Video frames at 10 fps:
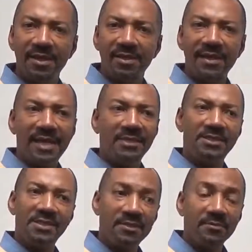that
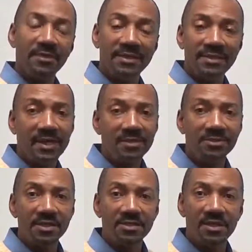generally tells
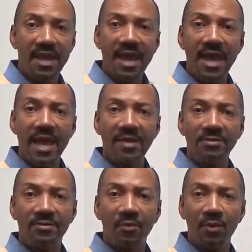us that
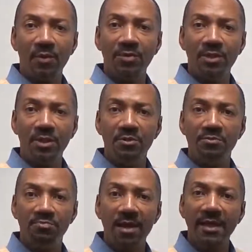we're going to use
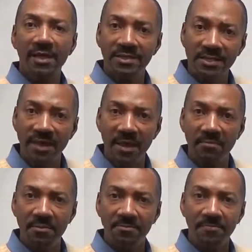product sum